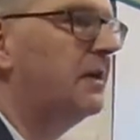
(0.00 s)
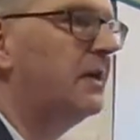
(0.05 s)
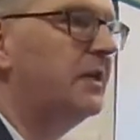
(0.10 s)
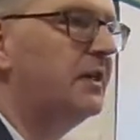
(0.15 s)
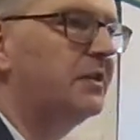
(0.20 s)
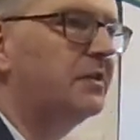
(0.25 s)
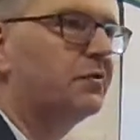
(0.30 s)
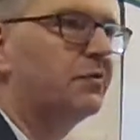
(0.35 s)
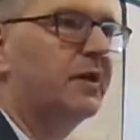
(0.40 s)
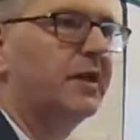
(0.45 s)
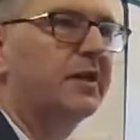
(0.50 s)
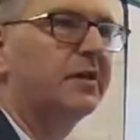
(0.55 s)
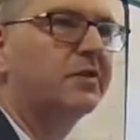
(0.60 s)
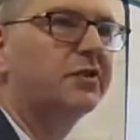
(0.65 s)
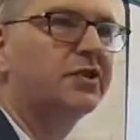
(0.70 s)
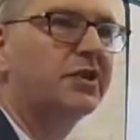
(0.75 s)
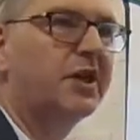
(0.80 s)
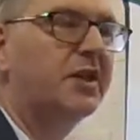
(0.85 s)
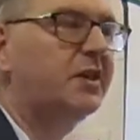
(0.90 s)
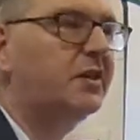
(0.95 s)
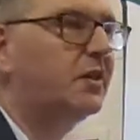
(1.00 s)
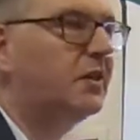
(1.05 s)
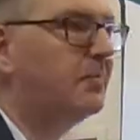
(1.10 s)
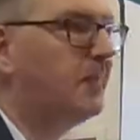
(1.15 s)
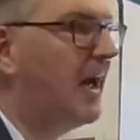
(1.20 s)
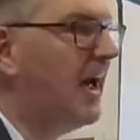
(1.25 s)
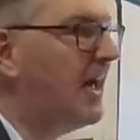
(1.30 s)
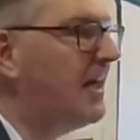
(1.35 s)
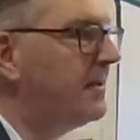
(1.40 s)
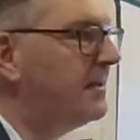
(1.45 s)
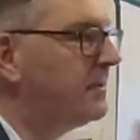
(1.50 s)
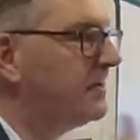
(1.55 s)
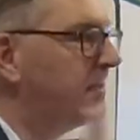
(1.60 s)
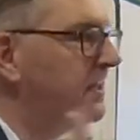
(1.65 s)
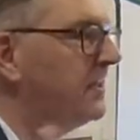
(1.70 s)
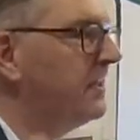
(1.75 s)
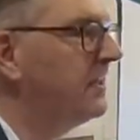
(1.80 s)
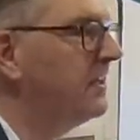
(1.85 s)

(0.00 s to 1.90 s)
Israel, Jacob, and